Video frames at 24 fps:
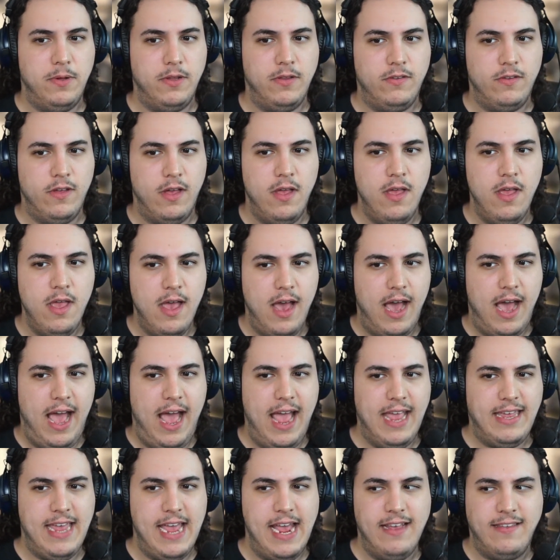But
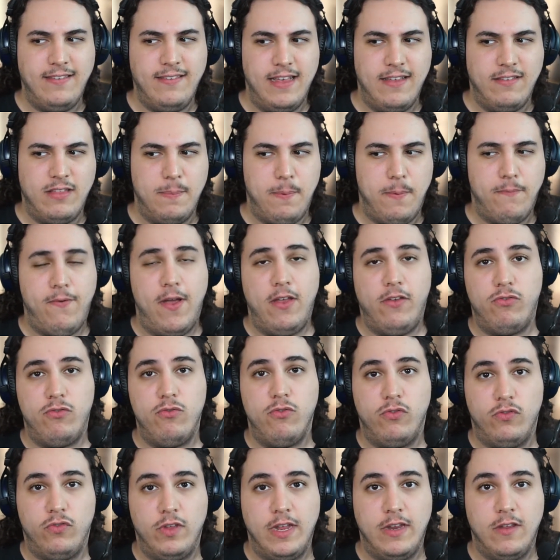I guess as the
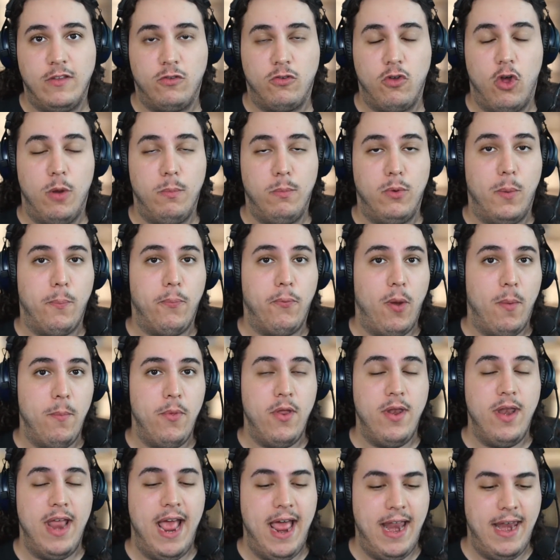professional scene has gotten more
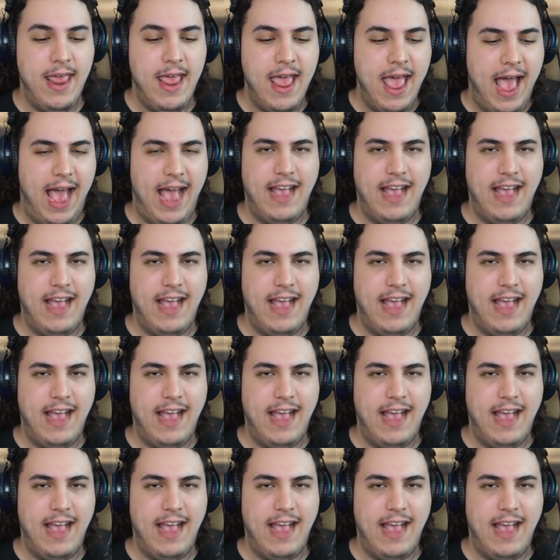prominent and